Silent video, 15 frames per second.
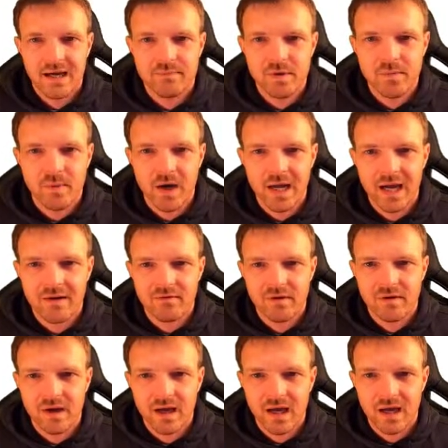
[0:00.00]
You might have
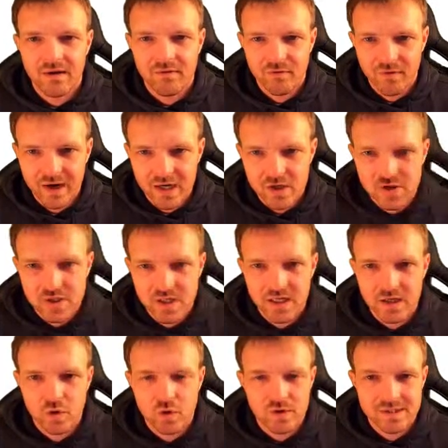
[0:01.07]
a
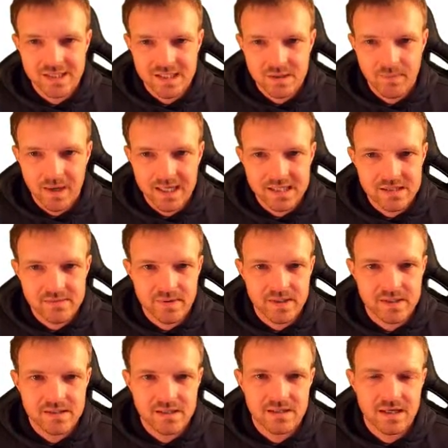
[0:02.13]
fracture or a
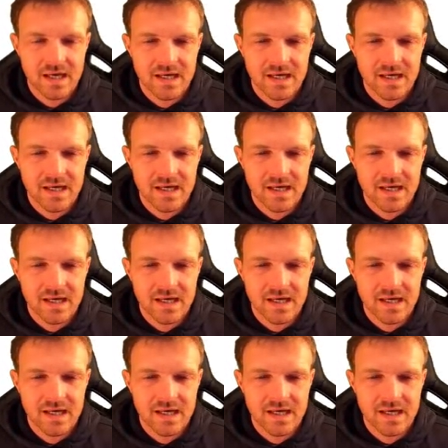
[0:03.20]
displacement,